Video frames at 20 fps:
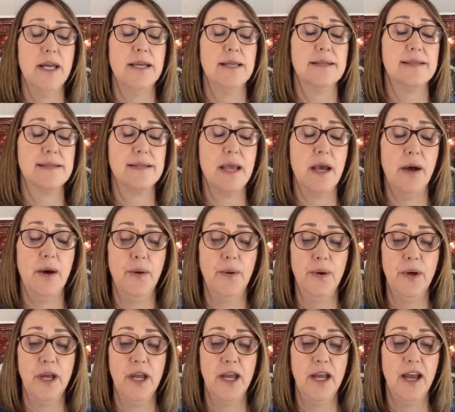
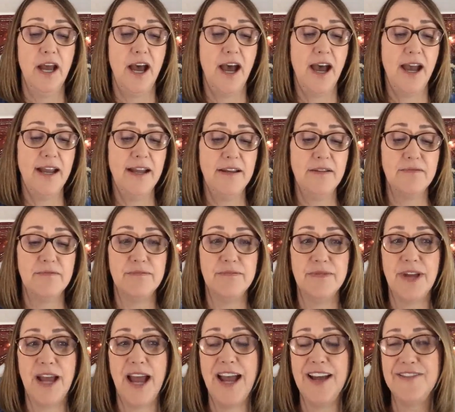So I
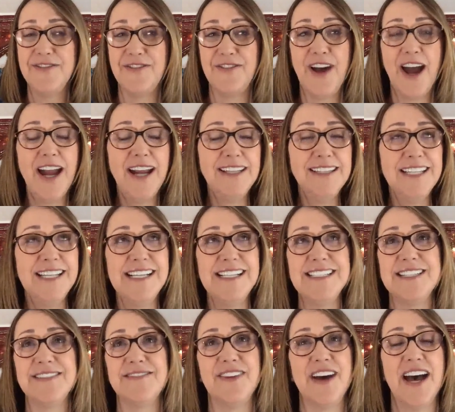finally
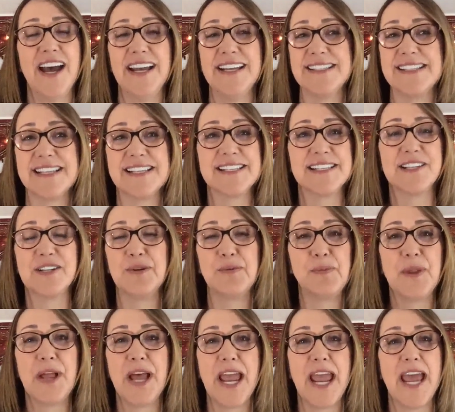devised this little
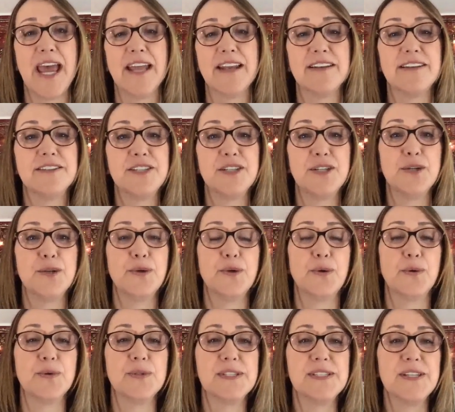plan
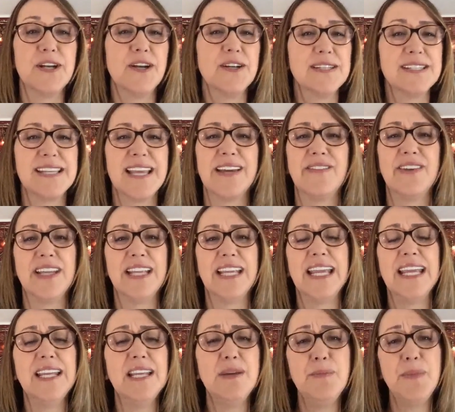to start saving
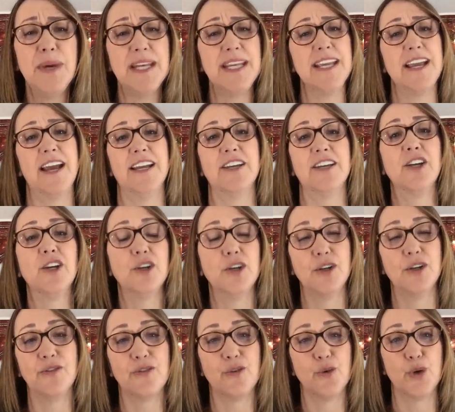any money I
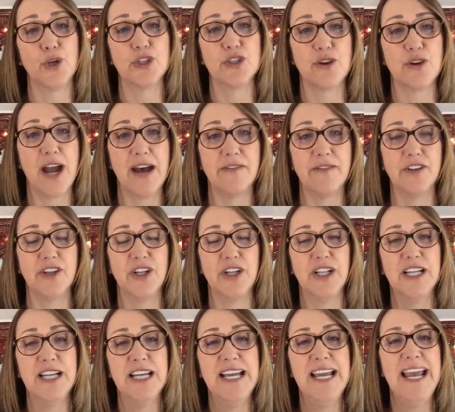could for
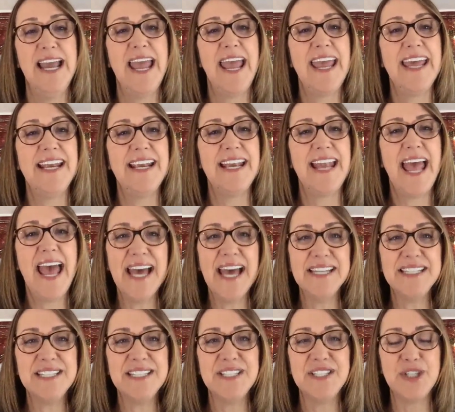travel. And it
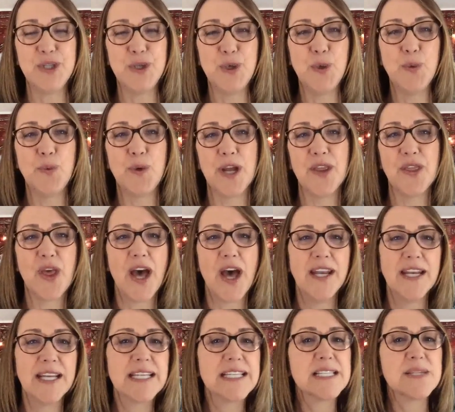had to do with
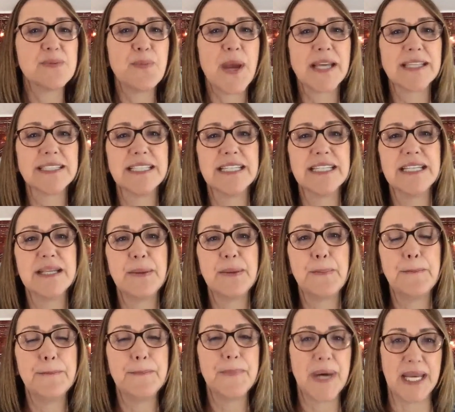unexpected
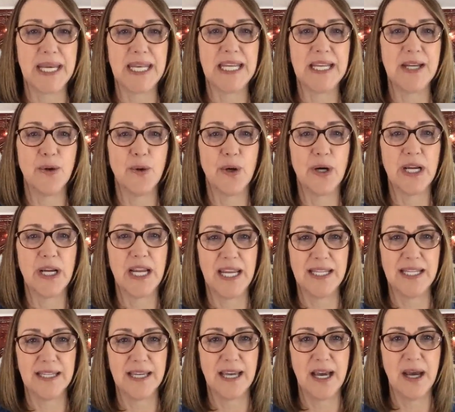money or
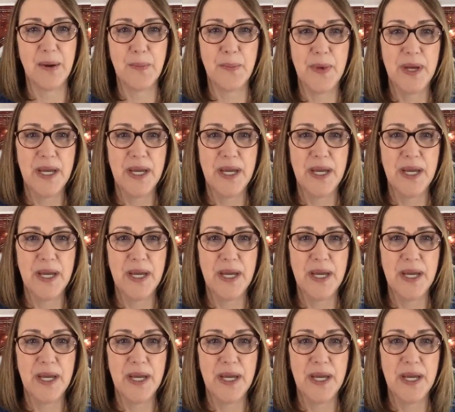income.